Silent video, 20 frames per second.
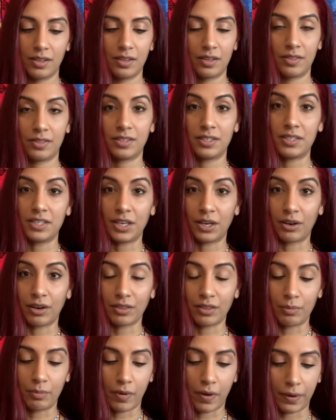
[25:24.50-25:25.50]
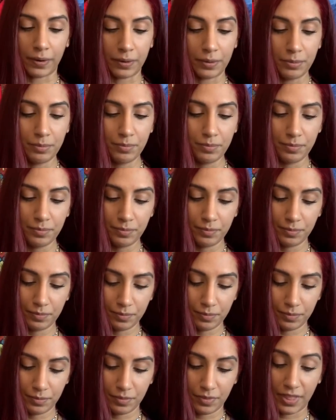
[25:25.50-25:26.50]
the deer at the bottom,
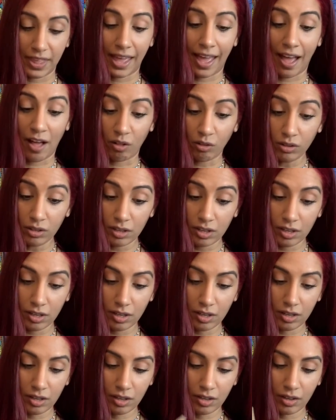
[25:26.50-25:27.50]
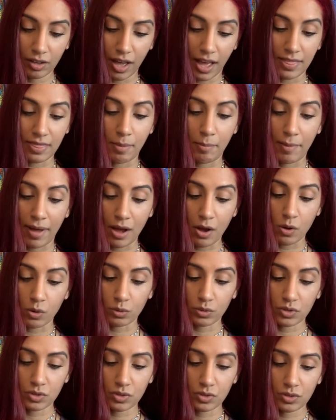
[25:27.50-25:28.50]
the elk, and the
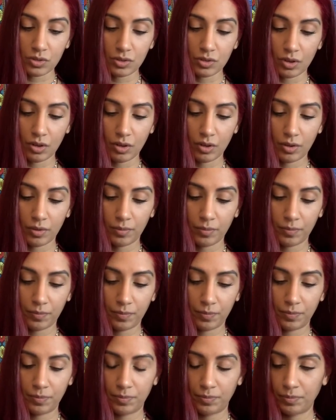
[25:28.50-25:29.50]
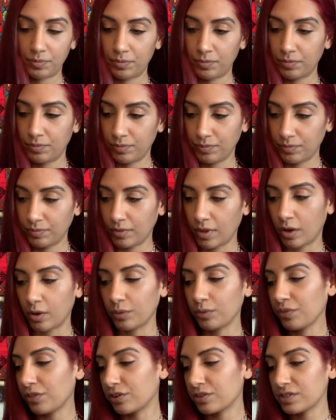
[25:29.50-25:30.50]
mouse.
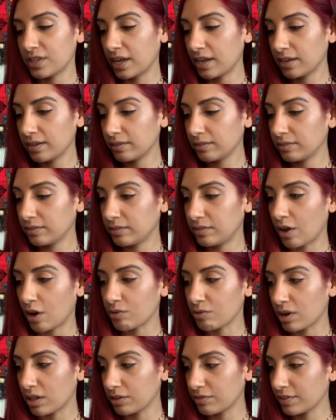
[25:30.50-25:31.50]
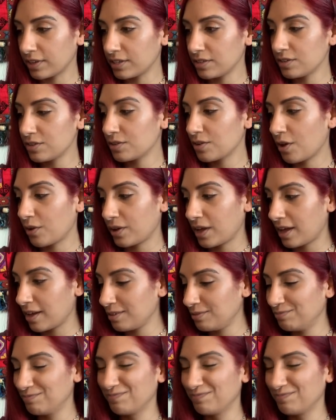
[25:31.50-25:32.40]
Oh, they're saying not relevant. Okay.